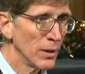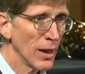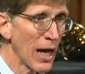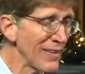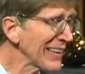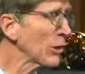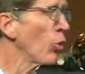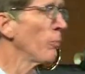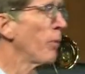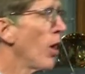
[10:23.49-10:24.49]
I think I know
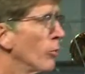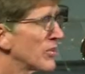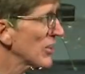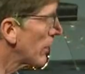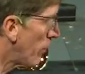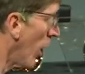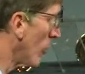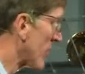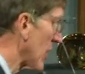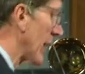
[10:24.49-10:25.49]
what Paul would say. Paul
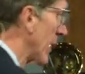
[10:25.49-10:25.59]
would say,